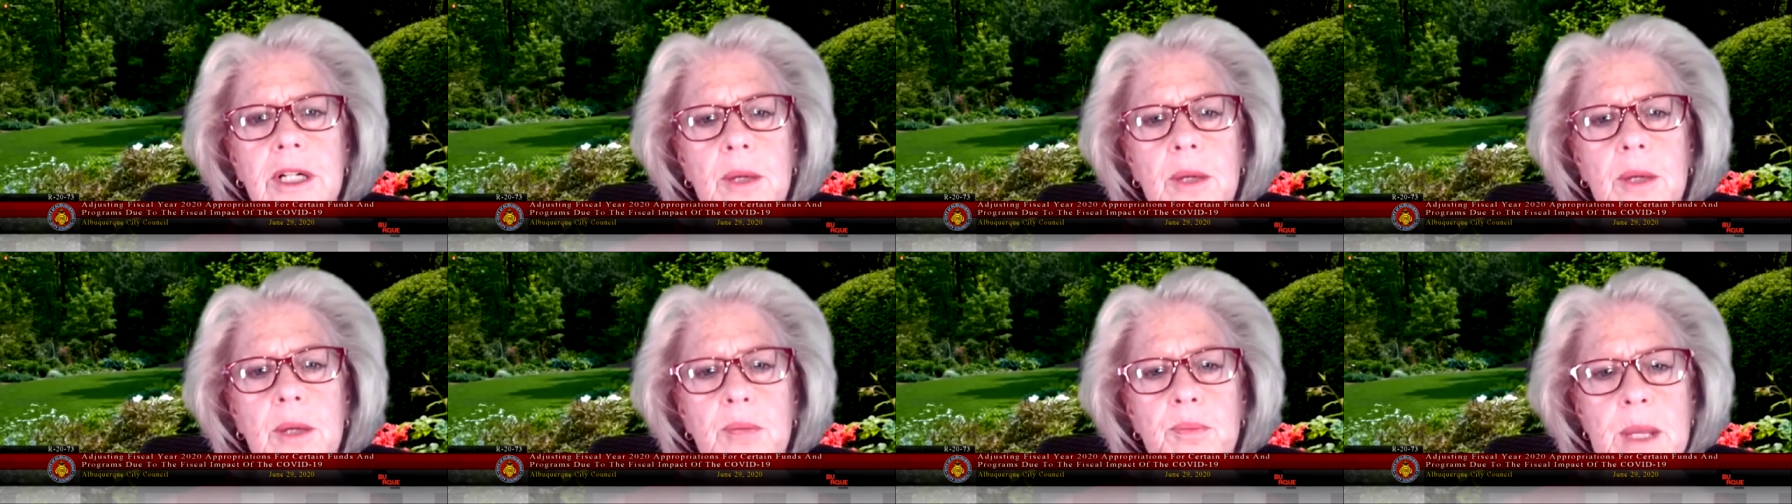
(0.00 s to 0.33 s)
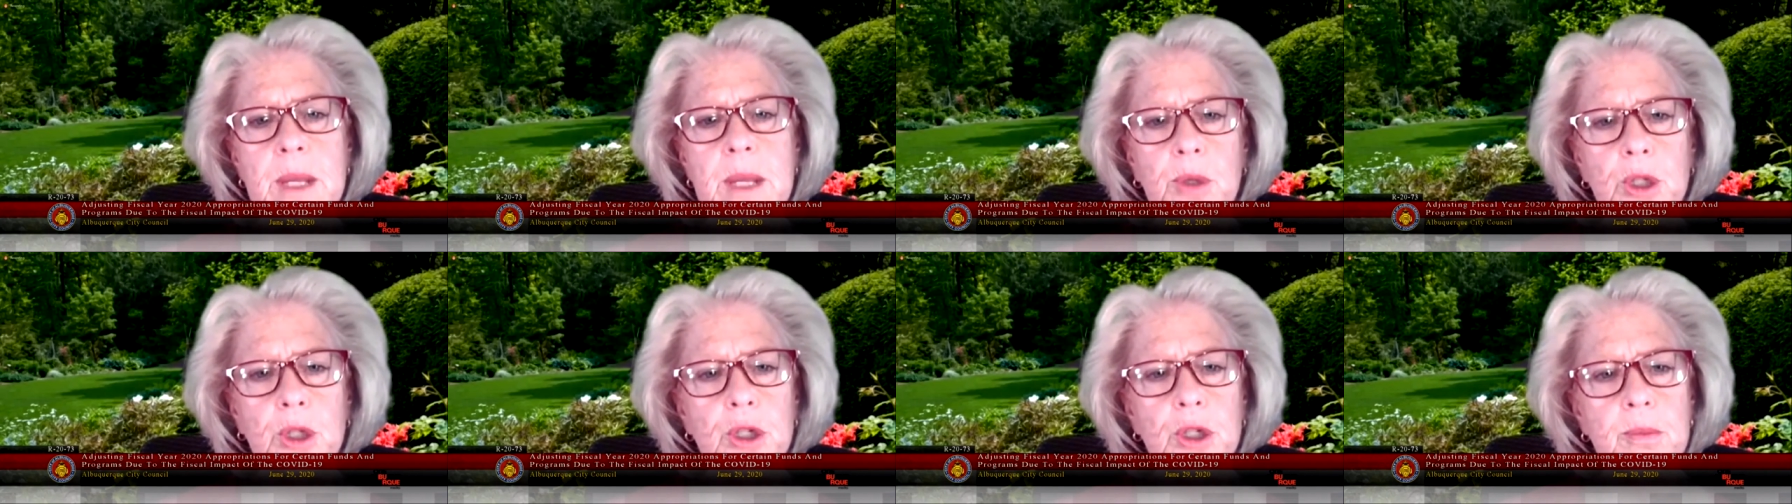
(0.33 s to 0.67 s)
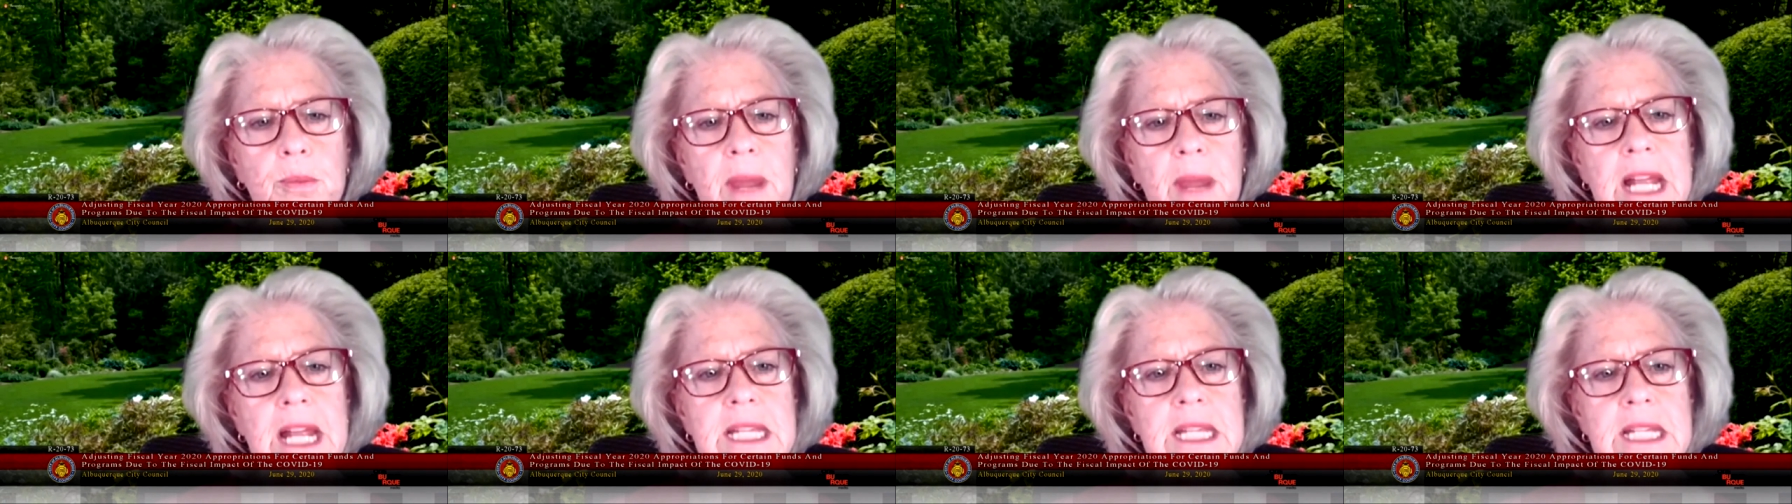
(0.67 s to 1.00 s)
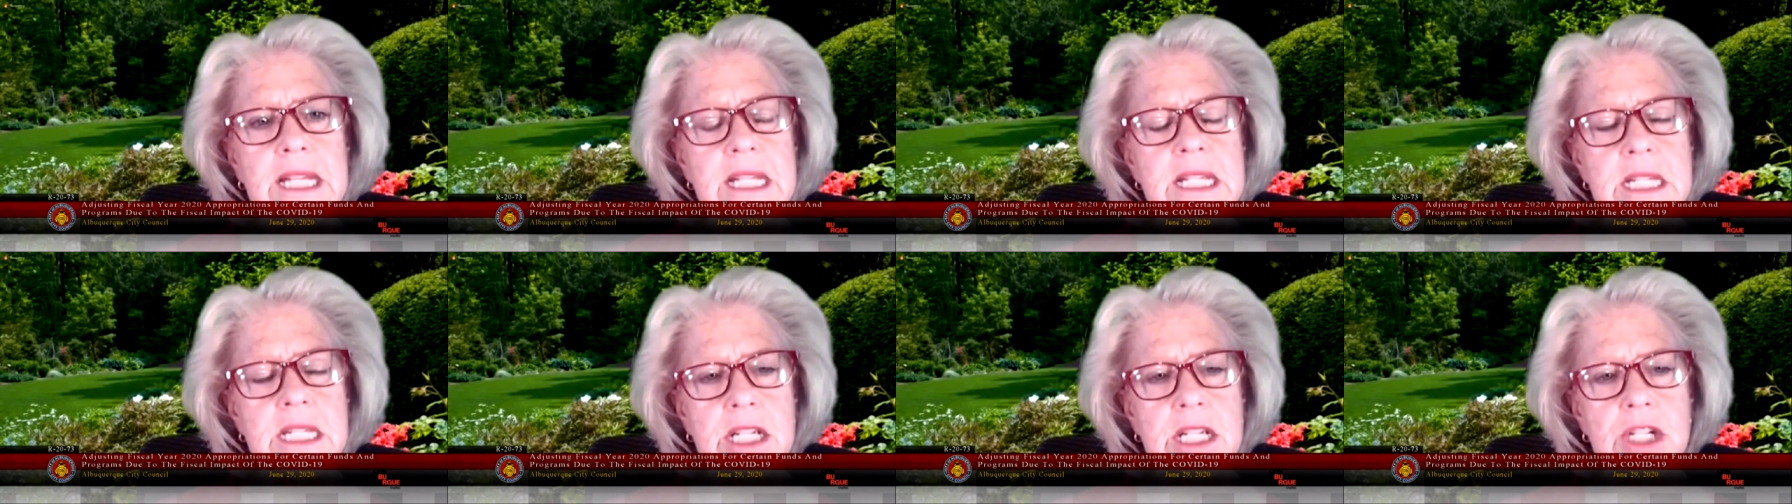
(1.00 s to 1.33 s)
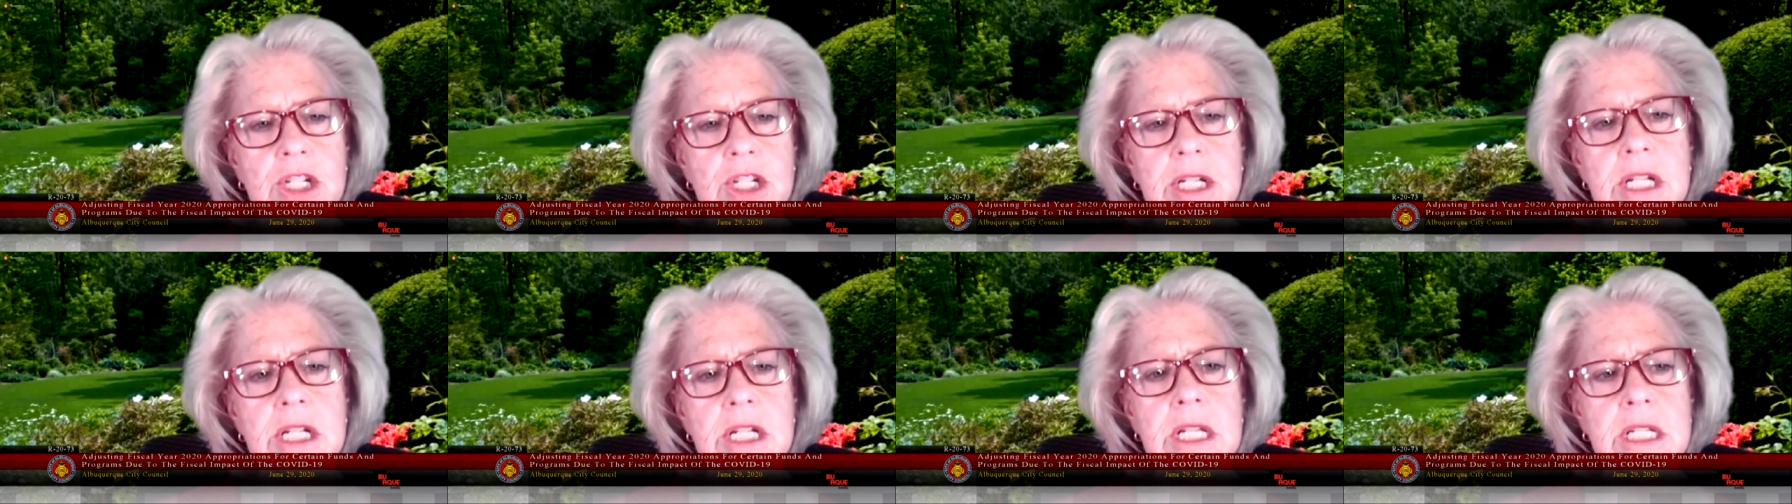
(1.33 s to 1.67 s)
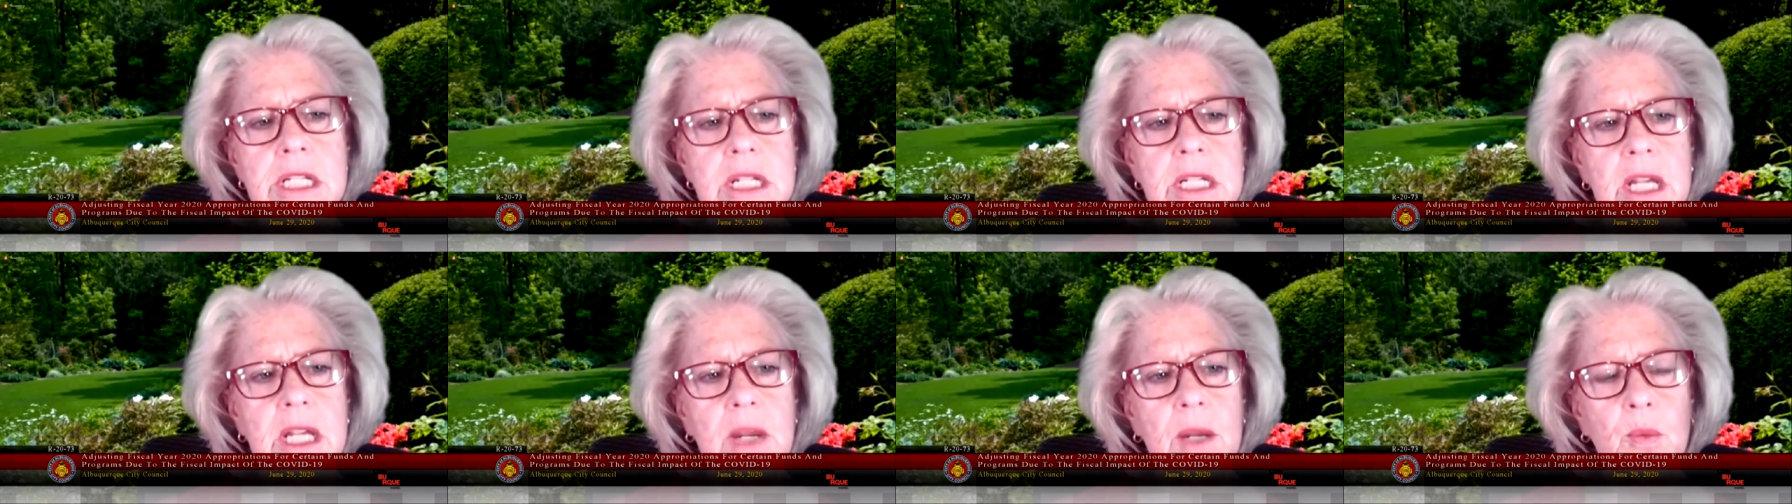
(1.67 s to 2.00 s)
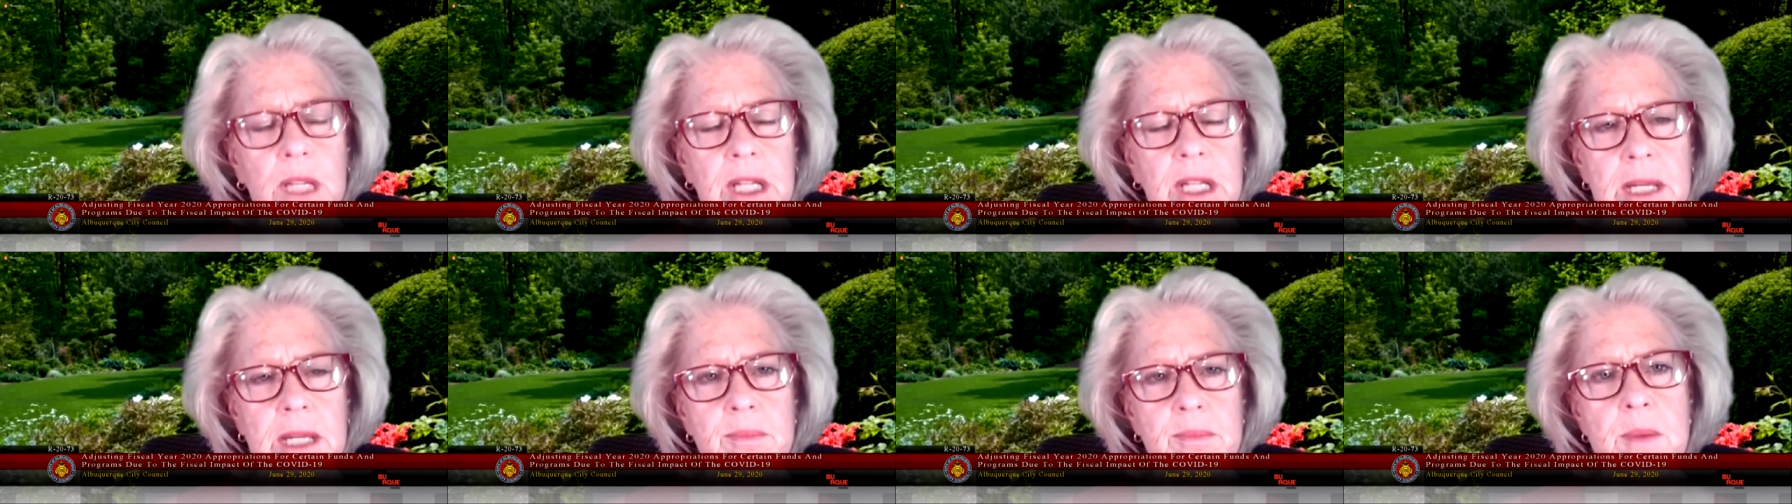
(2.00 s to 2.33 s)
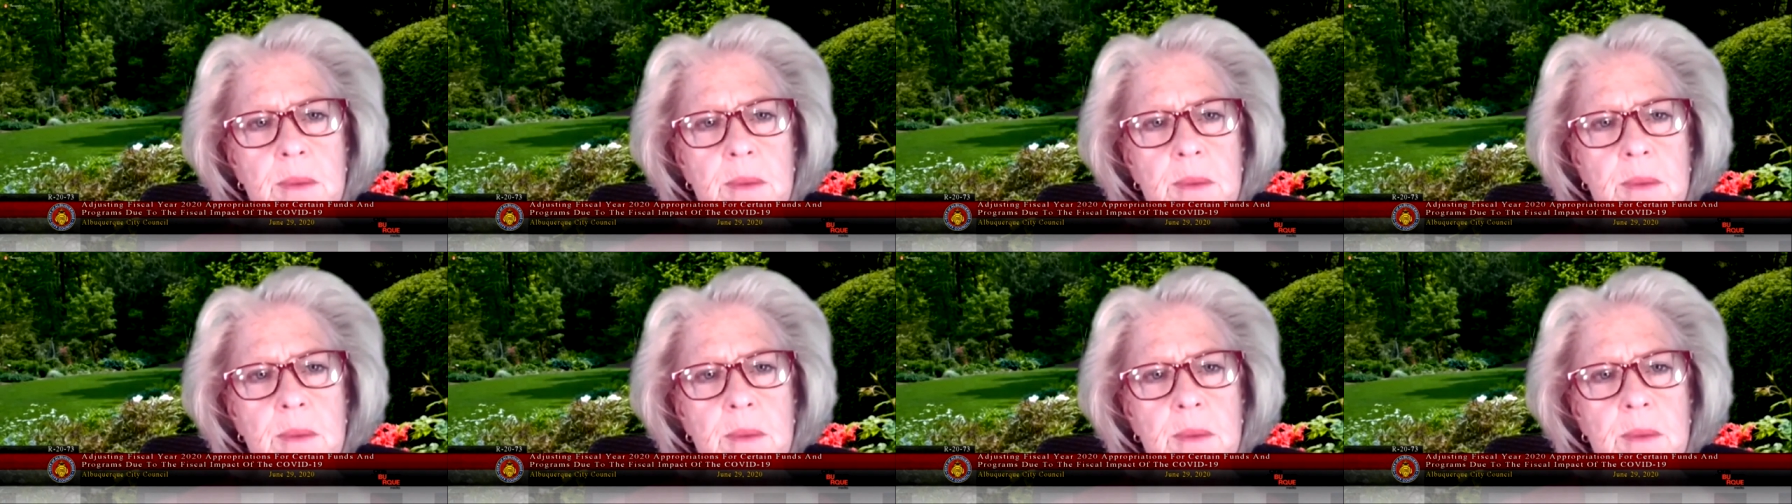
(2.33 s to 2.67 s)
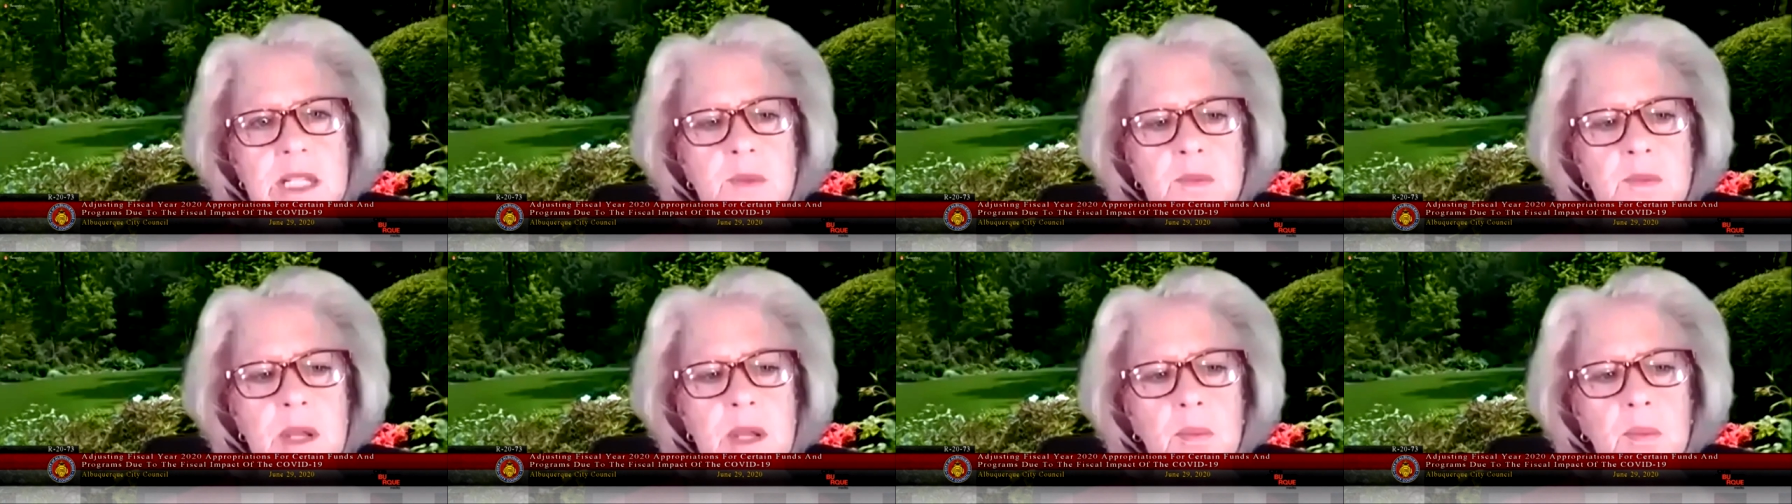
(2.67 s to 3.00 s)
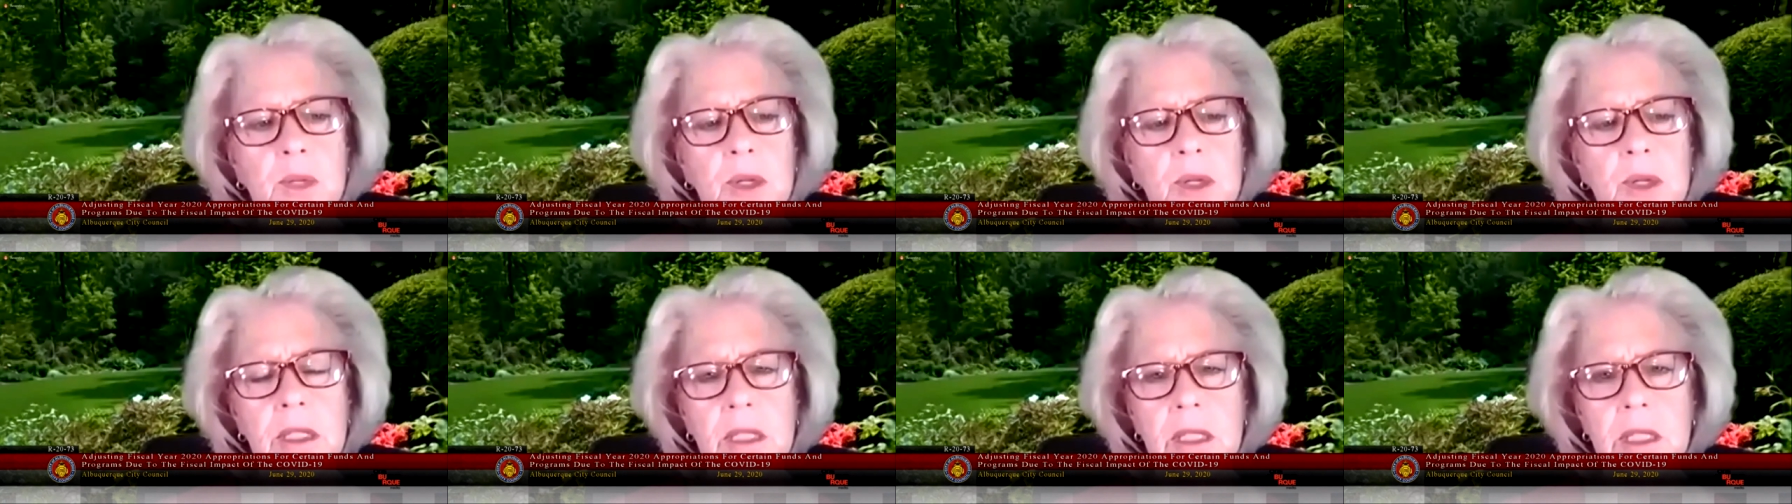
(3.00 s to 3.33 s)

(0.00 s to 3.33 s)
People who make the decisions will it be business people?